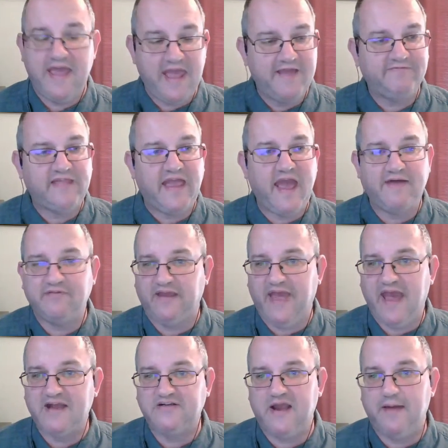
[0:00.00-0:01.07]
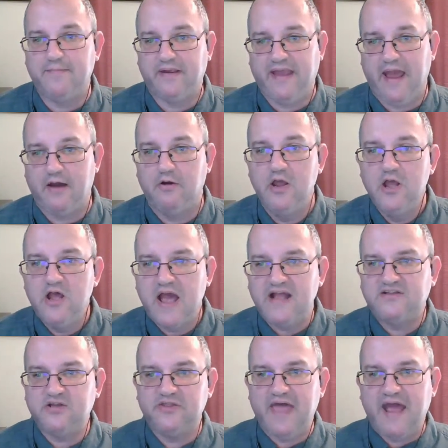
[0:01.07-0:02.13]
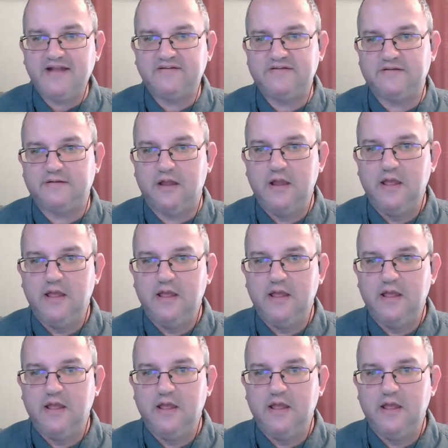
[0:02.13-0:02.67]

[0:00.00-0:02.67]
if they have a Cash App account. And so that's